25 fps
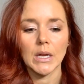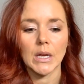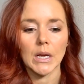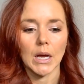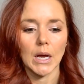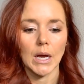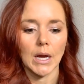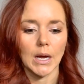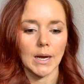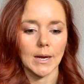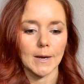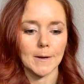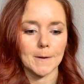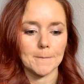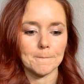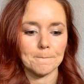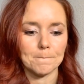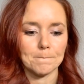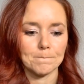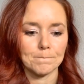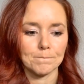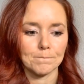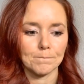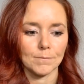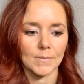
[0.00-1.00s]

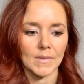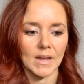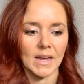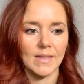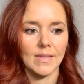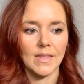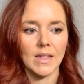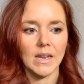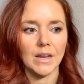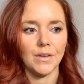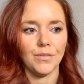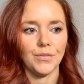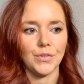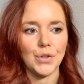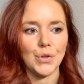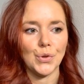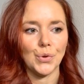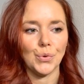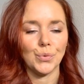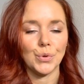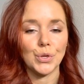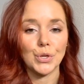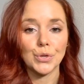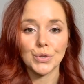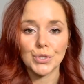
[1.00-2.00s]
Um, and then if
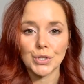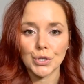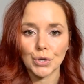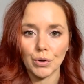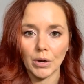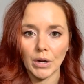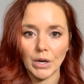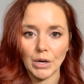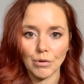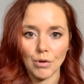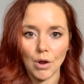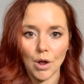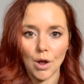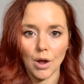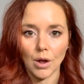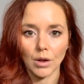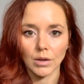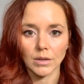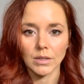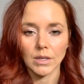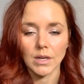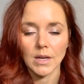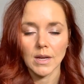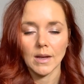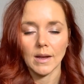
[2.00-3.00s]
you used to crate your
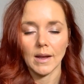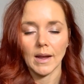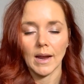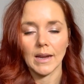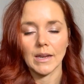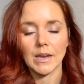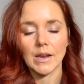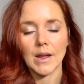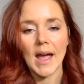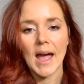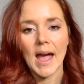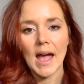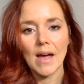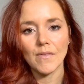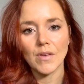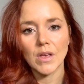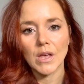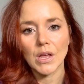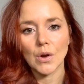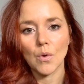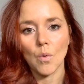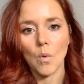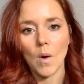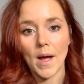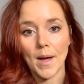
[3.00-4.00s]
dog and you haven't
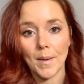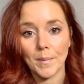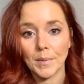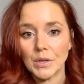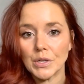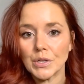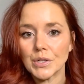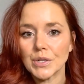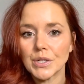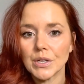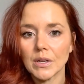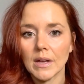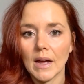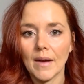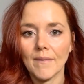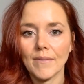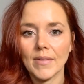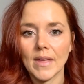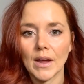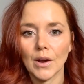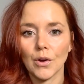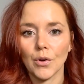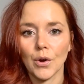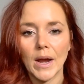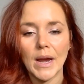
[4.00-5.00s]
in a while, but you still have
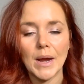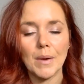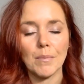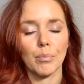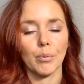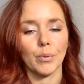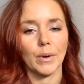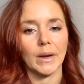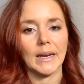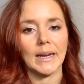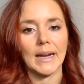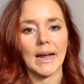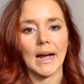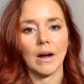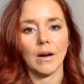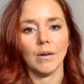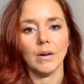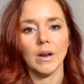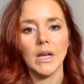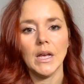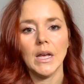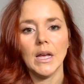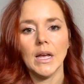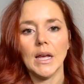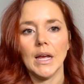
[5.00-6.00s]
that crate, bring it out.
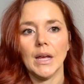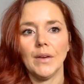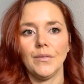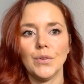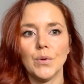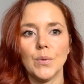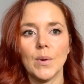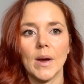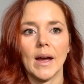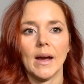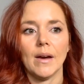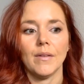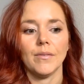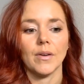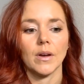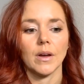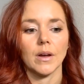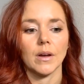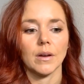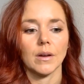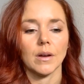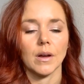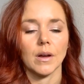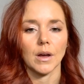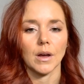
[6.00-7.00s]
If you have
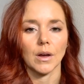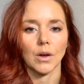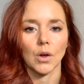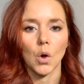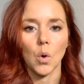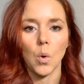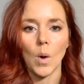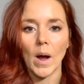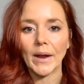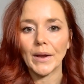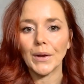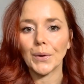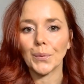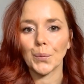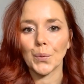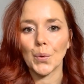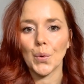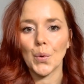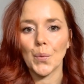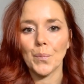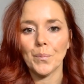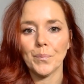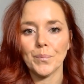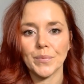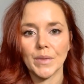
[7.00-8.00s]
a, quiet
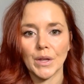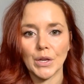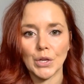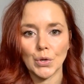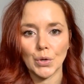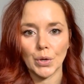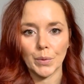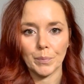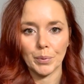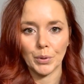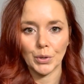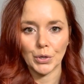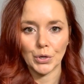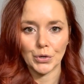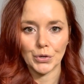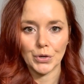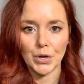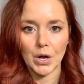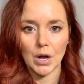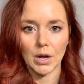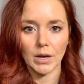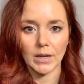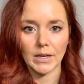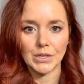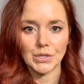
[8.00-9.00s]
room that you could put your
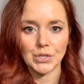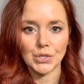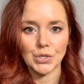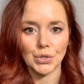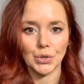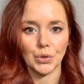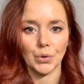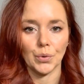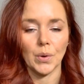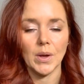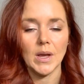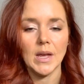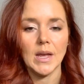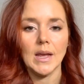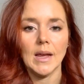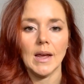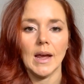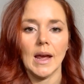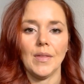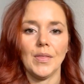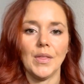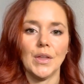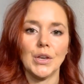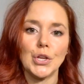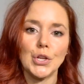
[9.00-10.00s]
dog into,
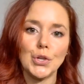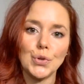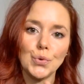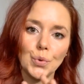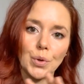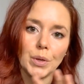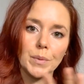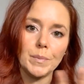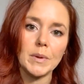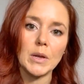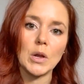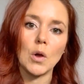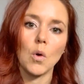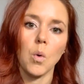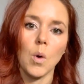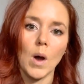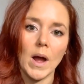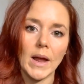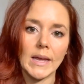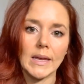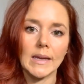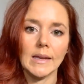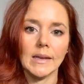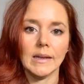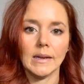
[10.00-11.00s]
and then you could be
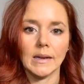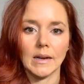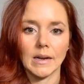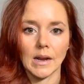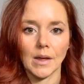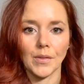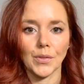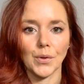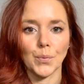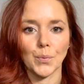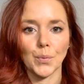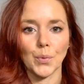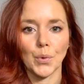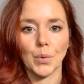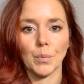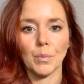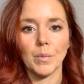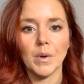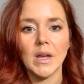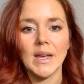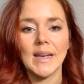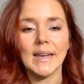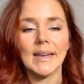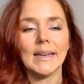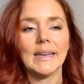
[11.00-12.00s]
quiet in another room,
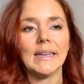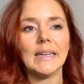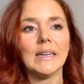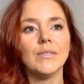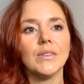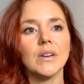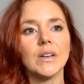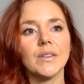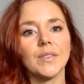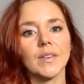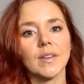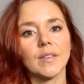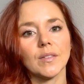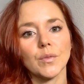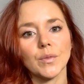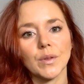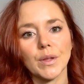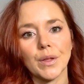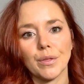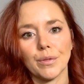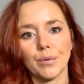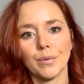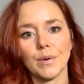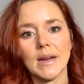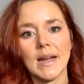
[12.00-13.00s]
even if it's only
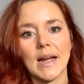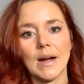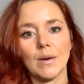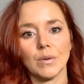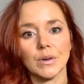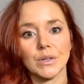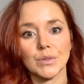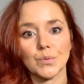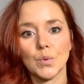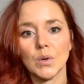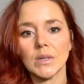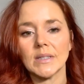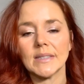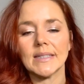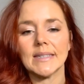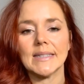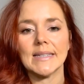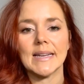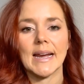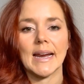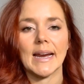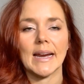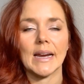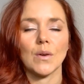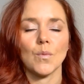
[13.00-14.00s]
three hours once a
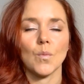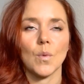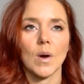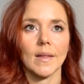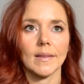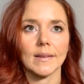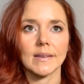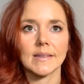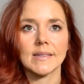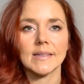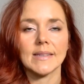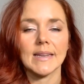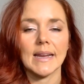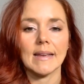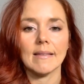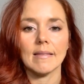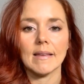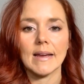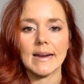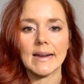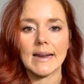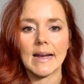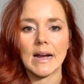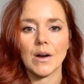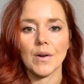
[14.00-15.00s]
day while it's
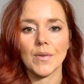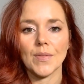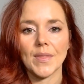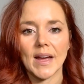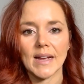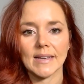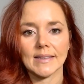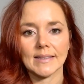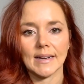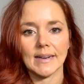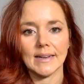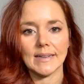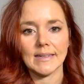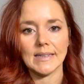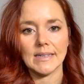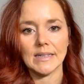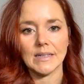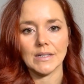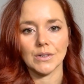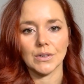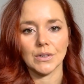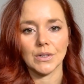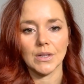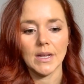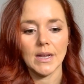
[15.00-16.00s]
daylight out, that's
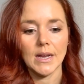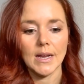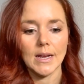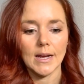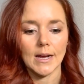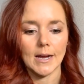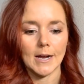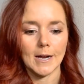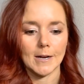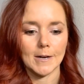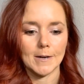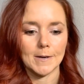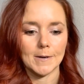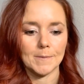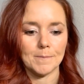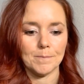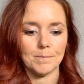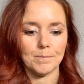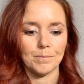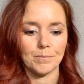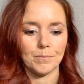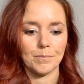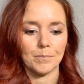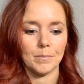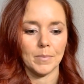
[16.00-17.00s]
ideal.
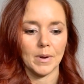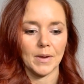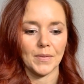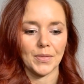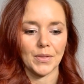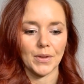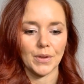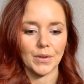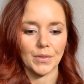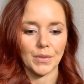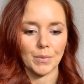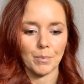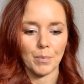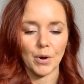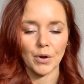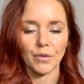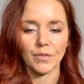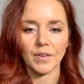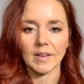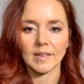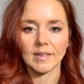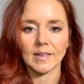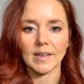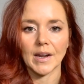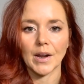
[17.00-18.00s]
Um, but the, the
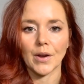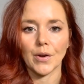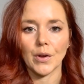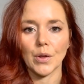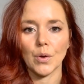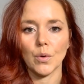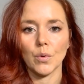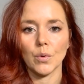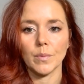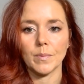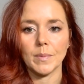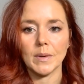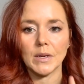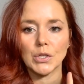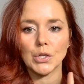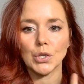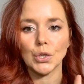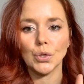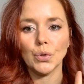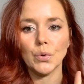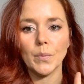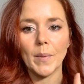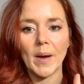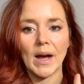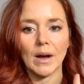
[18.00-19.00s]
perfect scenario would be
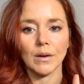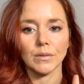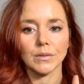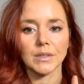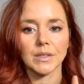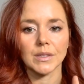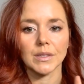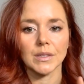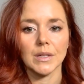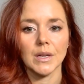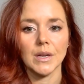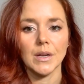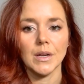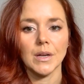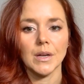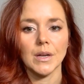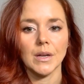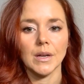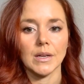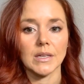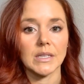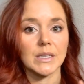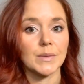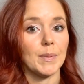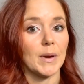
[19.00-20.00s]
two bouts,
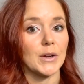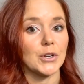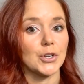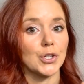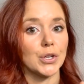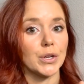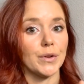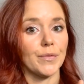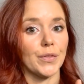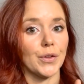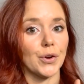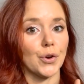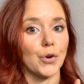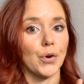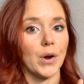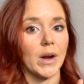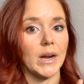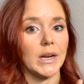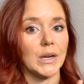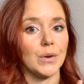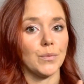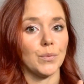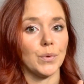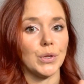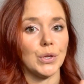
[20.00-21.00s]
especially if they're
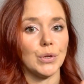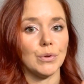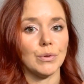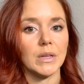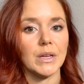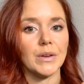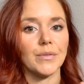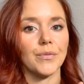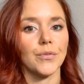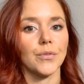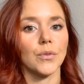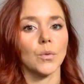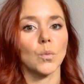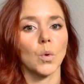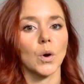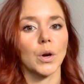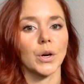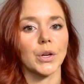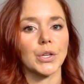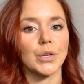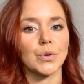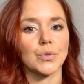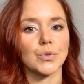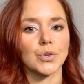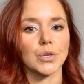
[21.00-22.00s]
crated when you leave for
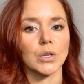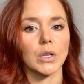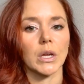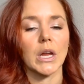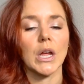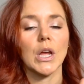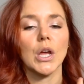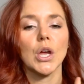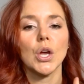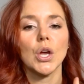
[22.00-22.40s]
work usually.